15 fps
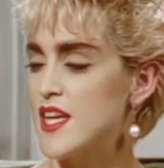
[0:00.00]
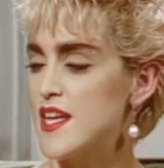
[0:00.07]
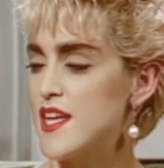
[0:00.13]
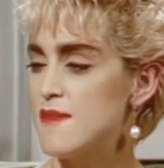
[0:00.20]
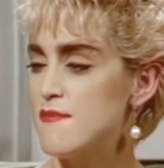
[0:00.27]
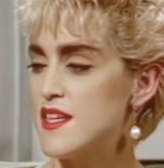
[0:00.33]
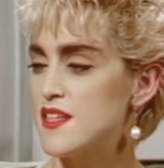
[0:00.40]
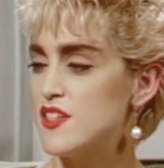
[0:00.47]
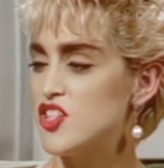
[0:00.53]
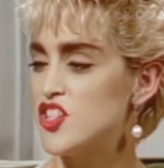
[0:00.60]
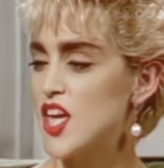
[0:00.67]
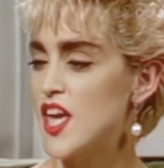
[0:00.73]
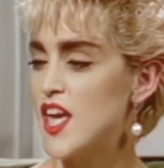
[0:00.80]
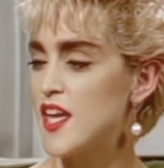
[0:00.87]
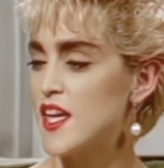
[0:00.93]
an
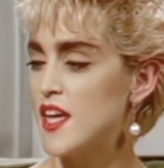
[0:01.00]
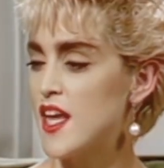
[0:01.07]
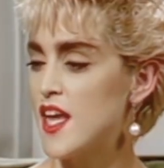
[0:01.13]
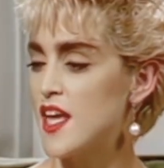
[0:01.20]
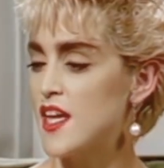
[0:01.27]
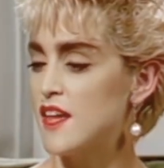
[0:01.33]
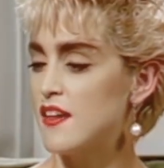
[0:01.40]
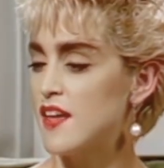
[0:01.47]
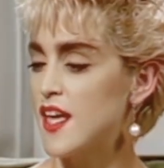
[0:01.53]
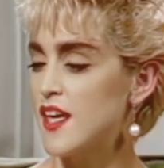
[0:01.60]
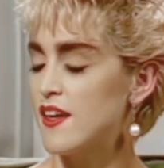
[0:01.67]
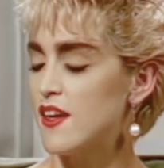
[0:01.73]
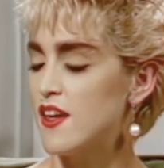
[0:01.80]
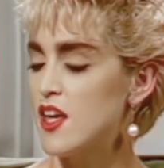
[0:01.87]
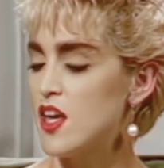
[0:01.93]
image and
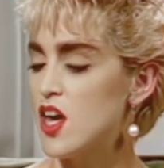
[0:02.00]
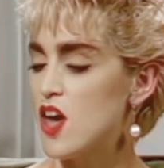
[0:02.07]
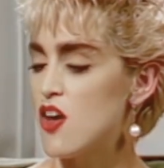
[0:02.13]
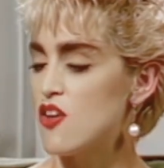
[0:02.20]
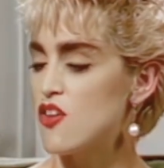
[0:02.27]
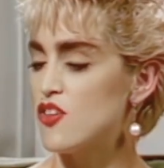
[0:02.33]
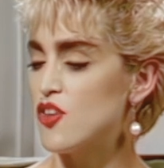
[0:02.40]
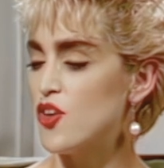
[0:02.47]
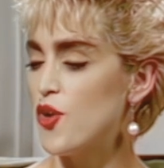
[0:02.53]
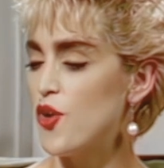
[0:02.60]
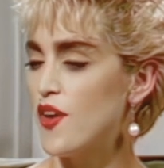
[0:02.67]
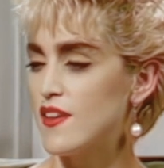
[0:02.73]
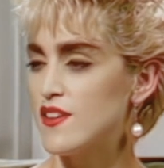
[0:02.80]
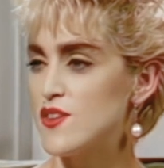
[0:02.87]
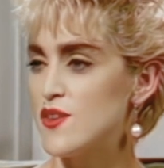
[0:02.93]
like a good
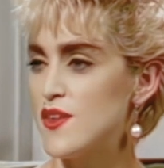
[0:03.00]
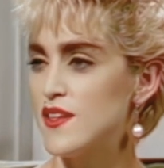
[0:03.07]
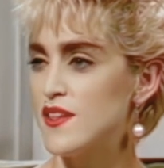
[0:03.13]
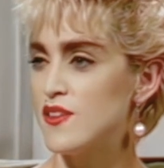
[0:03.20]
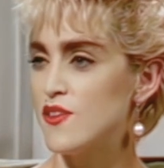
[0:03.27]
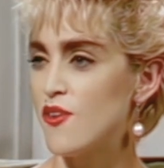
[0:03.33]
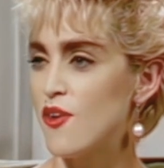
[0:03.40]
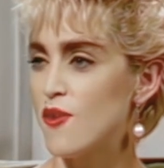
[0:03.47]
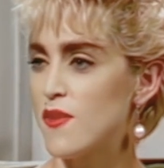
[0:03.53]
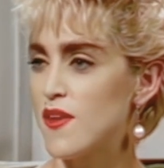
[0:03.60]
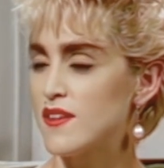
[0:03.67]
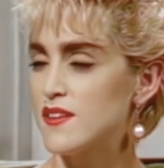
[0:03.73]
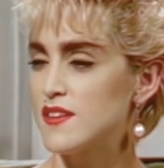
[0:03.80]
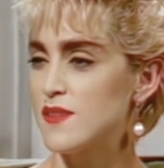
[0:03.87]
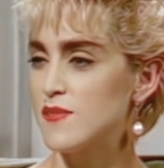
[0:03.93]
hook gets you in the door,
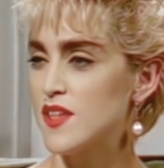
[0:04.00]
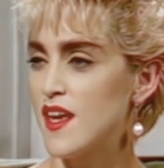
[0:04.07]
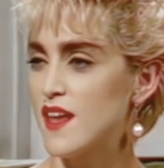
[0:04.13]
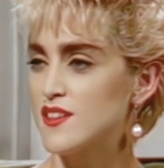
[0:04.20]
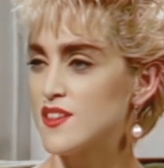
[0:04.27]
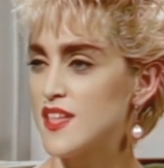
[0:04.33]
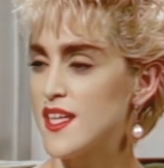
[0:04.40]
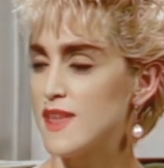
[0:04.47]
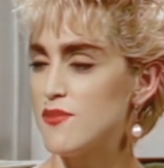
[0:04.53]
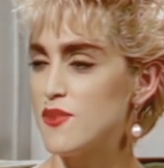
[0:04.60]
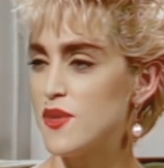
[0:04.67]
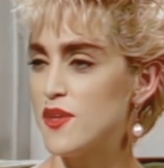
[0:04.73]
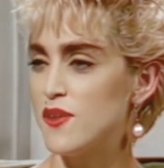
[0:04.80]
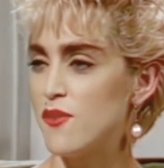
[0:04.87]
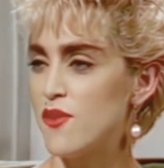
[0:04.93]
but something has to
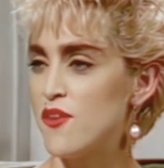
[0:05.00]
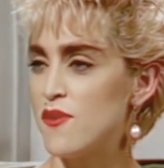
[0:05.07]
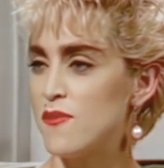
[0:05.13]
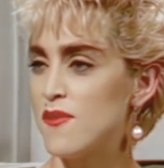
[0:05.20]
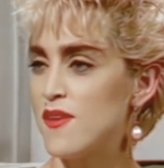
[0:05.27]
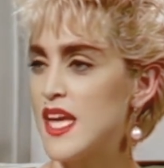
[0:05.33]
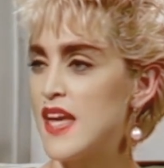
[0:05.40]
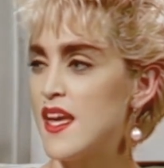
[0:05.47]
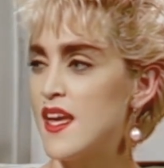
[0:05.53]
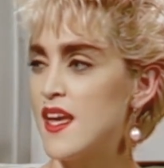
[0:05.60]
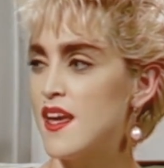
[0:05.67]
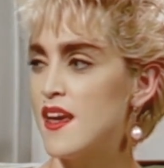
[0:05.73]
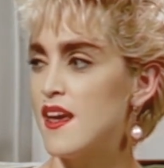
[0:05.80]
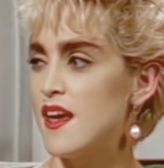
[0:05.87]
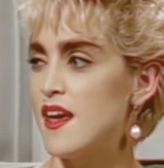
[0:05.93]
keep you in the room.
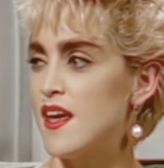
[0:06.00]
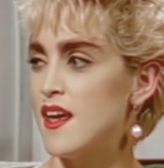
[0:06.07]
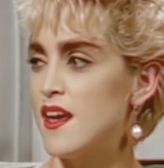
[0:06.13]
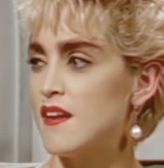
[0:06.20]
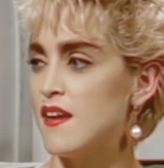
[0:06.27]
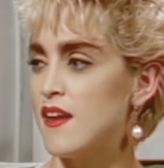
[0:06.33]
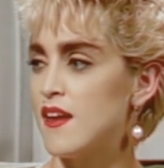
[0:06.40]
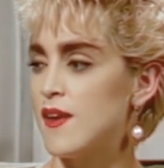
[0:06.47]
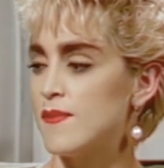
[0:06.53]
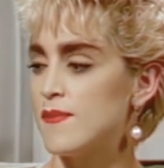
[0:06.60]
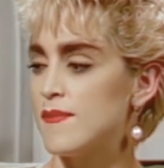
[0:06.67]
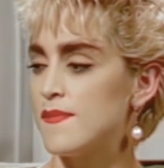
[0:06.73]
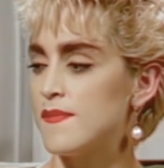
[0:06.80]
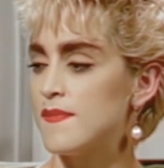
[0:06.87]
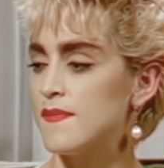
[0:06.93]

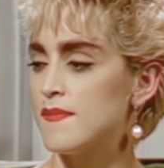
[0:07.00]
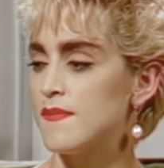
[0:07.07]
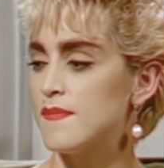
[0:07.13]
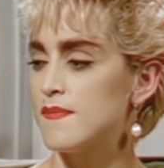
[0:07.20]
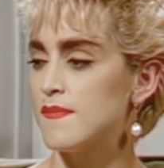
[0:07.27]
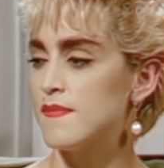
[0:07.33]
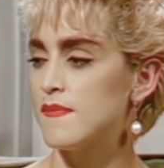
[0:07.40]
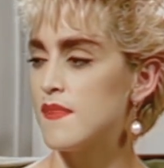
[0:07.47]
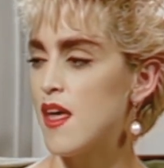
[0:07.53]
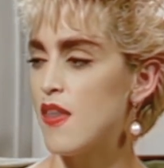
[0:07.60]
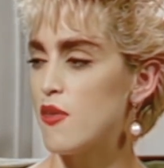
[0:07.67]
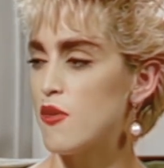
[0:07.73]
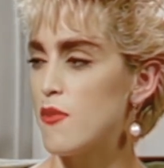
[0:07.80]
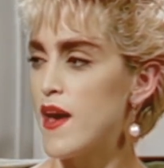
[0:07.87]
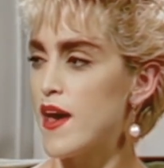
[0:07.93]
And,
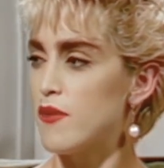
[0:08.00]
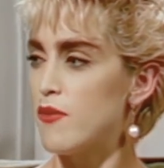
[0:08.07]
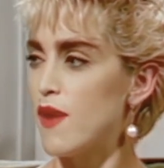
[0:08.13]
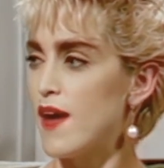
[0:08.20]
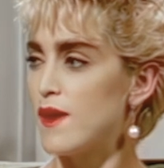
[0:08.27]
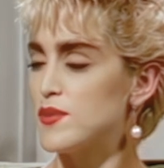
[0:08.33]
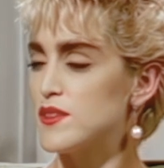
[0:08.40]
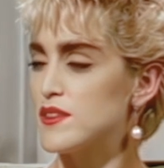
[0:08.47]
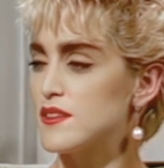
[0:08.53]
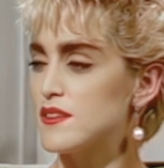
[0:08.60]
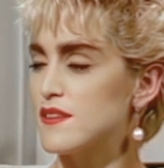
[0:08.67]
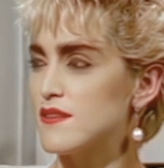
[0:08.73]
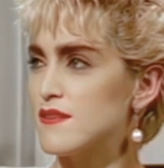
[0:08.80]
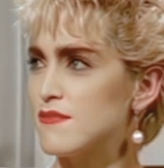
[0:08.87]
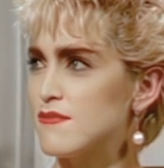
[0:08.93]
other bad
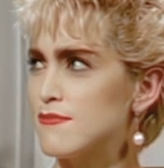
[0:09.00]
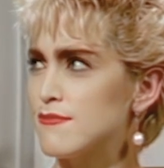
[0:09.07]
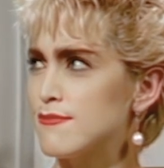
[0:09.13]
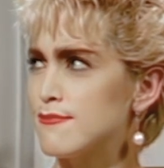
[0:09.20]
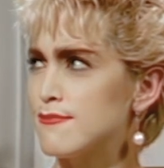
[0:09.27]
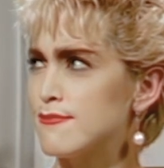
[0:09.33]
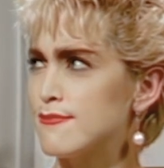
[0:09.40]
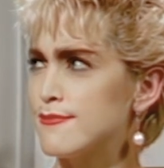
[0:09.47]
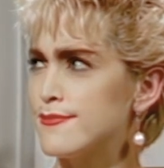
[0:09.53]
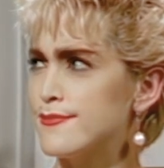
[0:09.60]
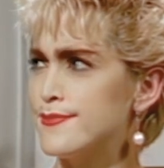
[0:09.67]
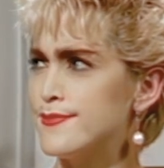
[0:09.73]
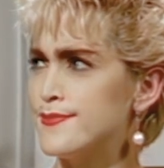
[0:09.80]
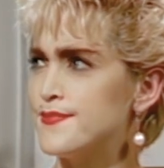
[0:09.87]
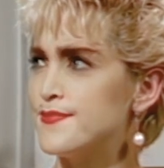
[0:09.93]
raps,
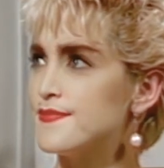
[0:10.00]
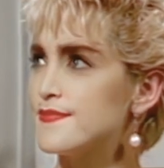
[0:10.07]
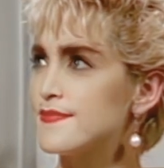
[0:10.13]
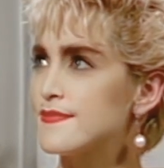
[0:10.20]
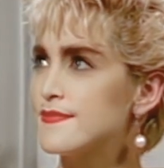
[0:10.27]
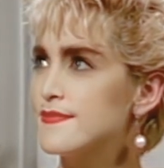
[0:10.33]
I